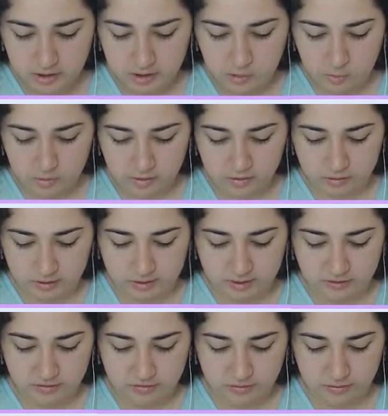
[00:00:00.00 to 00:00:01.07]
We're
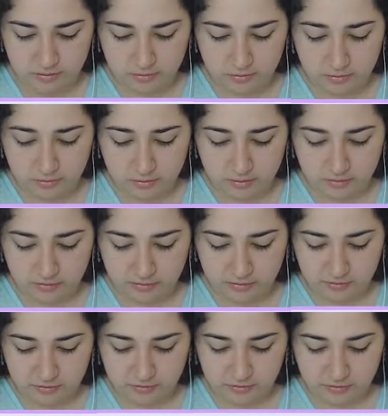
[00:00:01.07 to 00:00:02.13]
going to
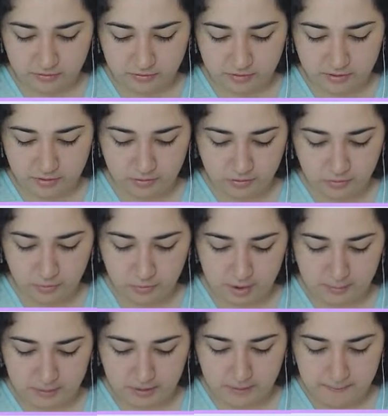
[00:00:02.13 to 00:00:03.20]
skill
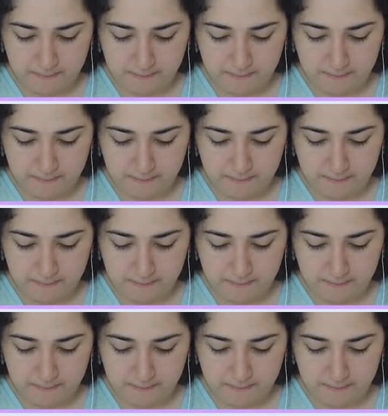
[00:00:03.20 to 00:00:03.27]
swap it.